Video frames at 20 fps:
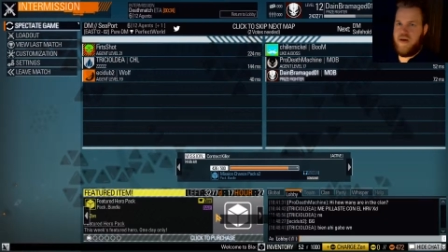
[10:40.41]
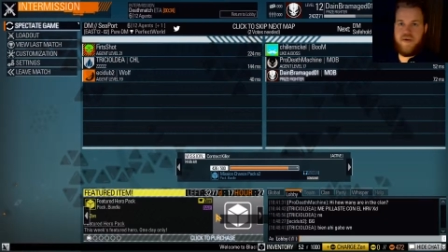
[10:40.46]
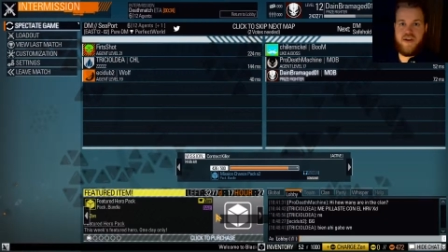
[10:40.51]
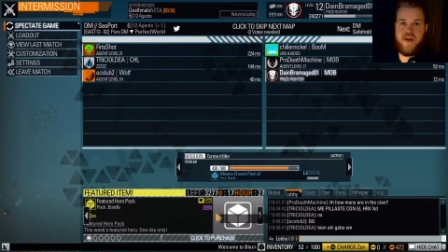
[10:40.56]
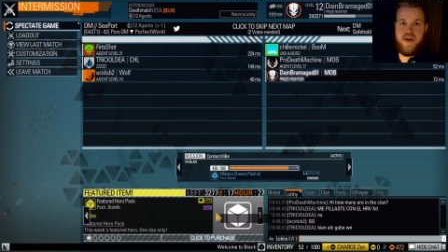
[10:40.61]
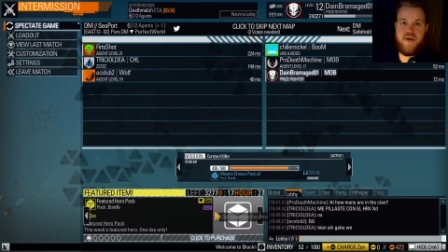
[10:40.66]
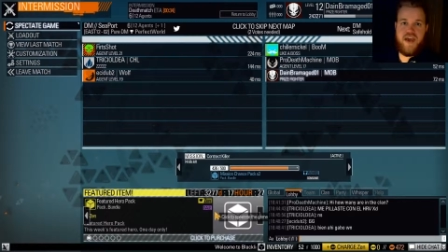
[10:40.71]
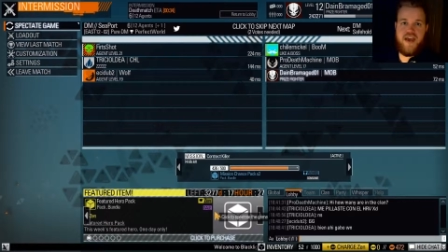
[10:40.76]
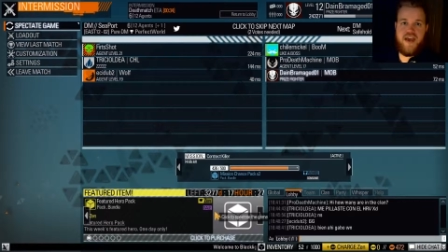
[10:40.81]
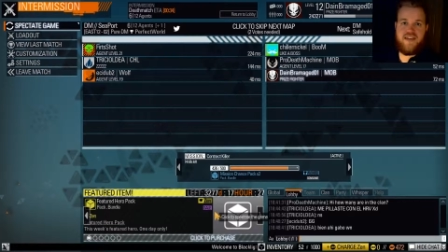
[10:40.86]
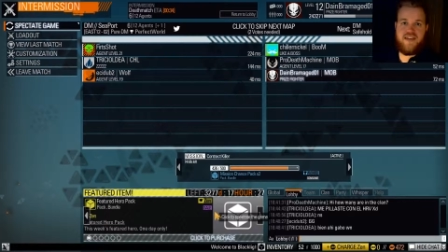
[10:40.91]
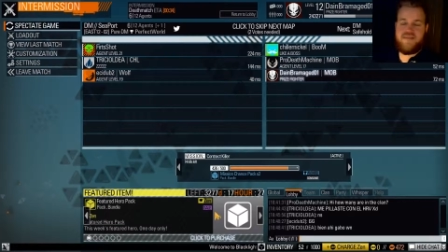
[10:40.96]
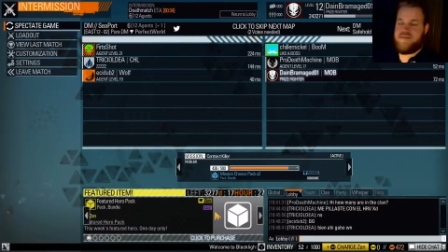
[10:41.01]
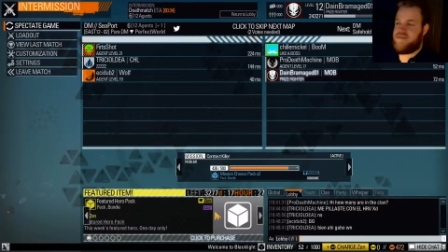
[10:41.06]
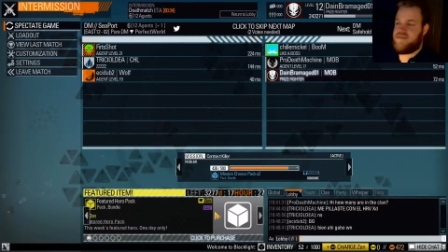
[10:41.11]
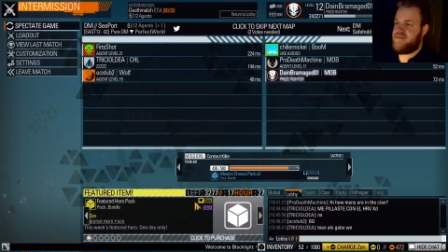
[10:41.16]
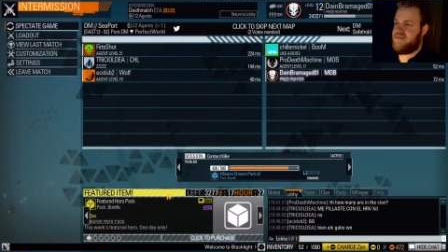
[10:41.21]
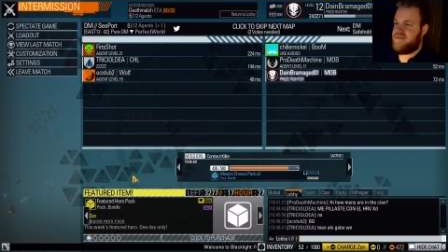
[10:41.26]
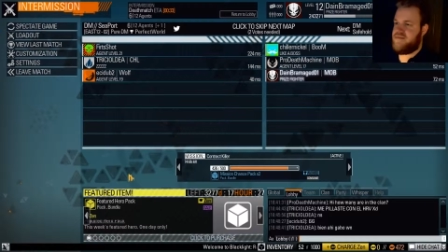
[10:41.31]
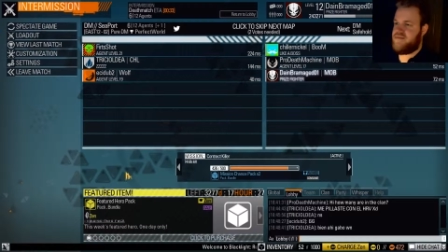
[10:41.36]
I want to go again.
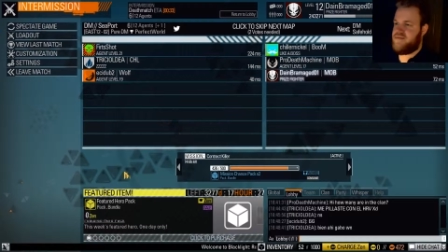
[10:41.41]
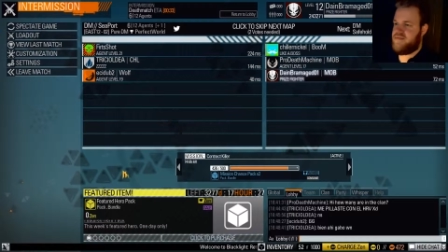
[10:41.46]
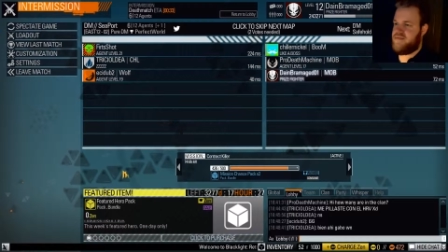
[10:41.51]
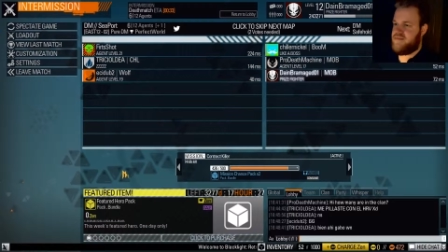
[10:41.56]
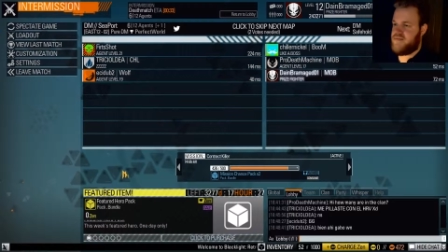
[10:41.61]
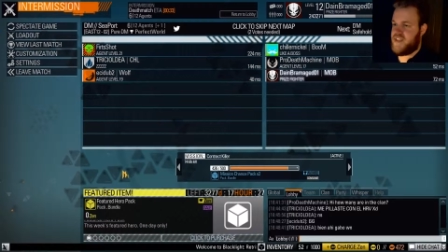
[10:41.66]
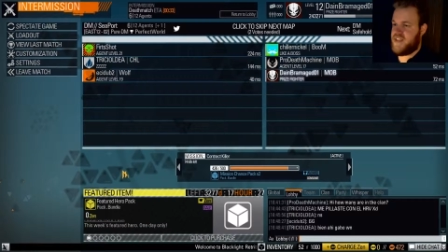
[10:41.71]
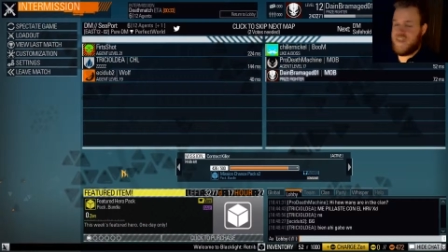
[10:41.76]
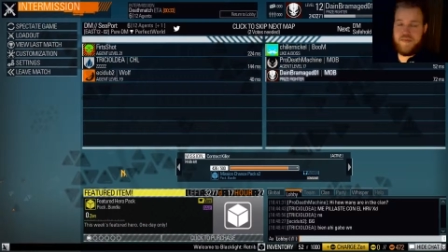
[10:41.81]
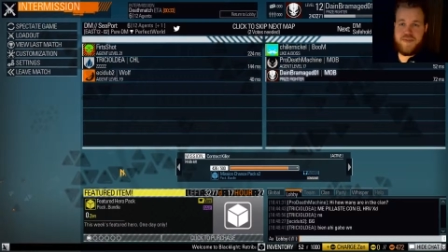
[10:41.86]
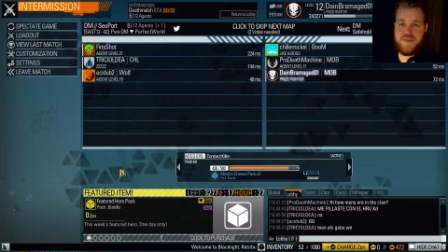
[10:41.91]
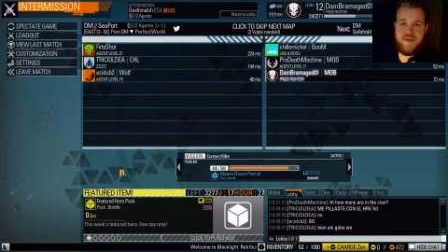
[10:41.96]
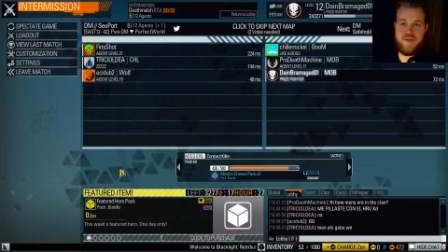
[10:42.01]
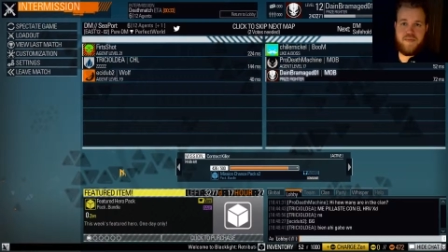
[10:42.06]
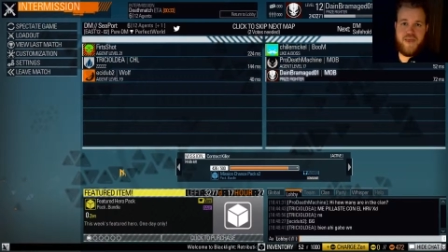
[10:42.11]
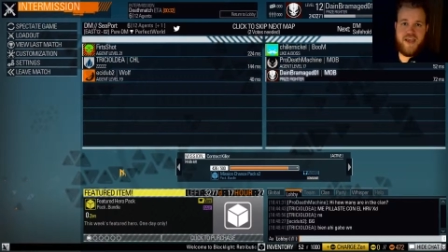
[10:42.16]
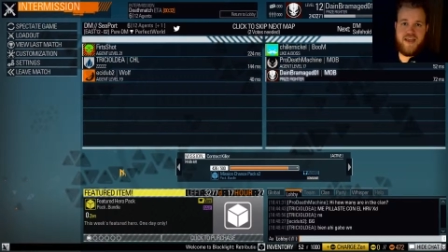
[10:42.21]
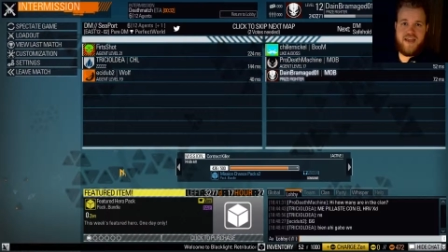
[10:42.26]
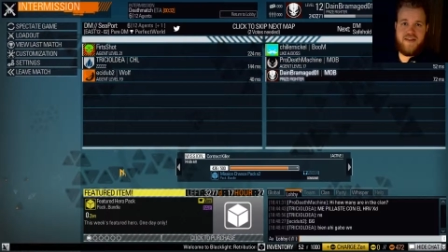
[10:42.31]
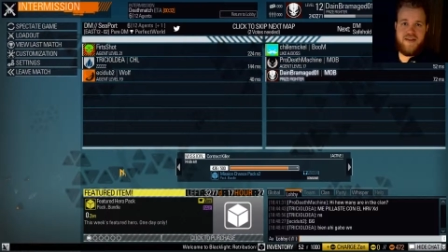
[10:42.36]
This
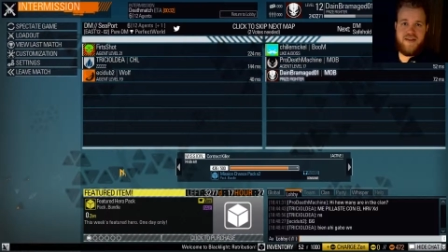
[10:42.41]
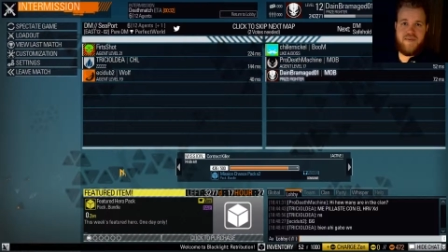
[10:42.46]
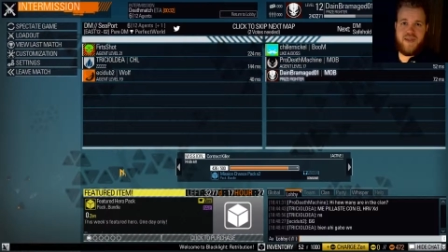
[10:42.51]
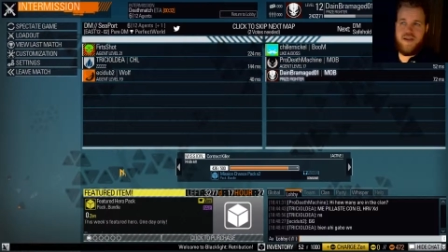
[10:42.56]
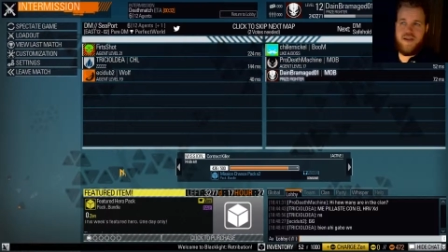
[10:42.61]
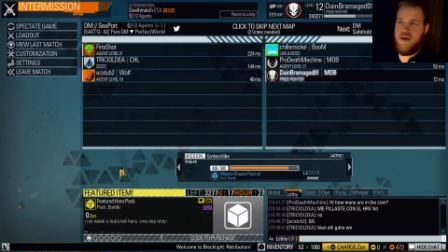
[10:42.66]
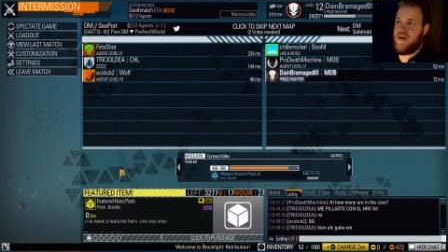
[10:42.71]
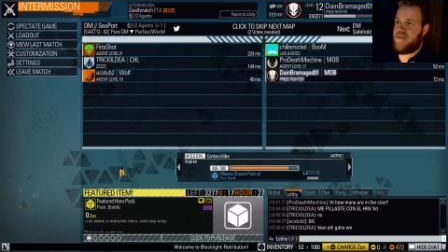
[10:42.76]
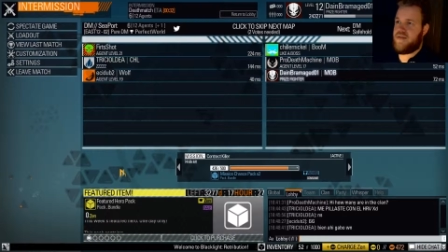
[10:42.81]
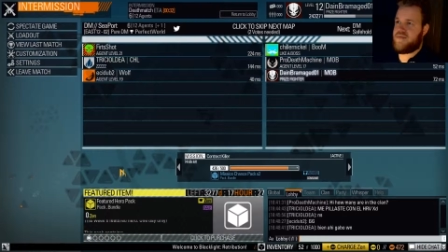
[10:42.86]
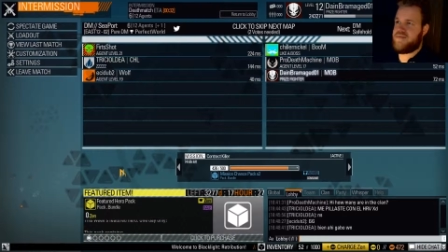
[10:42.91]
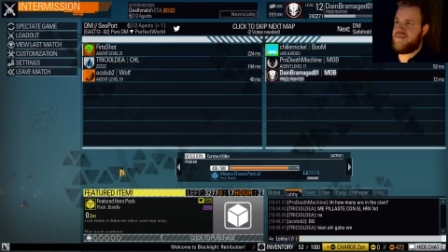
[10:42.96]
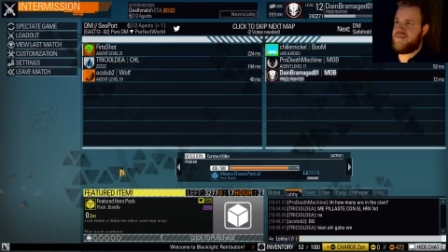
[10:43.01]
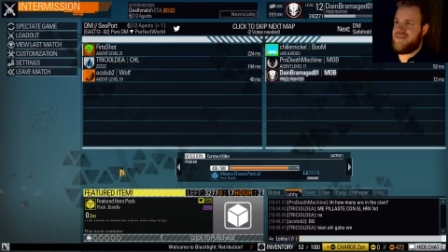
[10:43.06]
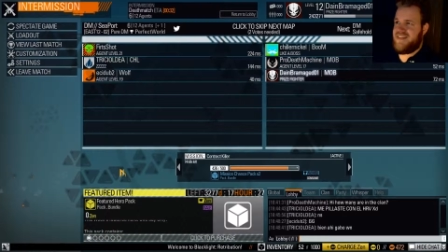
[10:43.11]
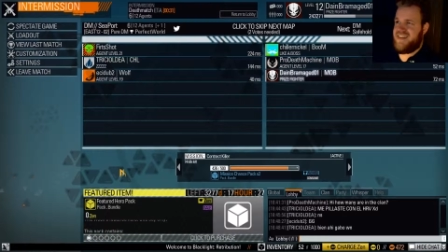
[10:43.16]
episode may get a little bit long.